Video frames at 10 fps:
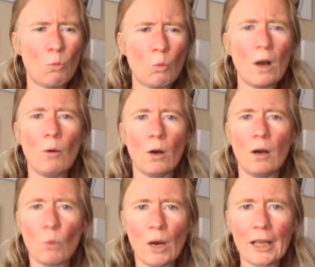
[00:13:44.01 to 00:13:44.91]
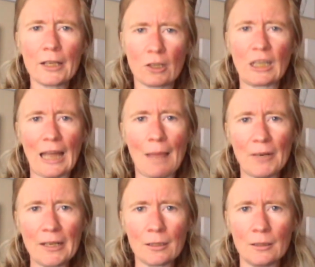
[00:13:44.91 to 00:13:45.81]
What? Why
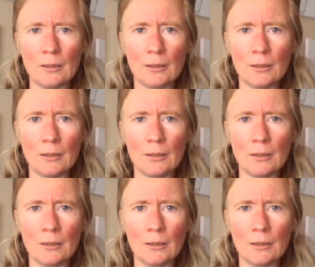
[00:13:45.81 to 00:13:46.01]
clapping?